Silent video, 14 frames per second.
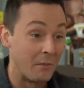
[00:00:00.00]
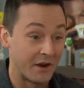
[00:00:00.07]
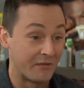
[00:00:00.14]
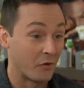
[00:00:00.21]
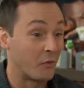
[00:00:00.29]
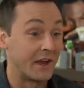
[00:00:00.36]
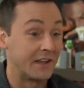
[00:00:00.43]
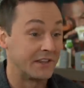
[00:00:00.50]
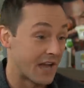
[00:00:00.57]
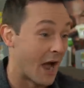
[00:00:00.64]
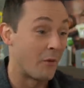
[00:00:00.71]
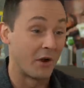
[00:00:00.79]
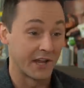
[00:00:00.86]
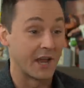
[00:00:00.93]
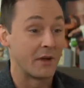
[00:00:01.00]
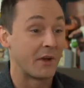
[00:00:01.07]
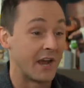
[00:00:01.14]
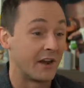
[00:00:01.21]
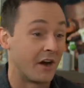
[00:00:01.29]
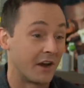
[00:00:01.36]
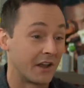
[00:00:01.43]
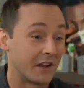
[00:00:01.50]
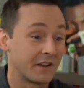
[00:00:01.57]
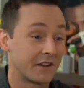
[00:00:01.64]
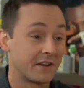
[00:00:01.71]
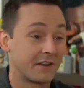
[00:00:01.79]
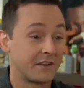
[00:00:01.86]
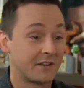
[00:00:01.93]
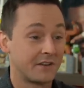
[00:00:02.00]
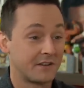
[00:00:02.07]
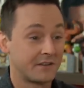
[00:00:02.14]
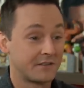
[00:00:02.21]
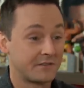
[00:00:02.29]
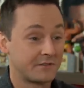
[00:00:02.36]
But if it wins, I want to get paid on it. But that's just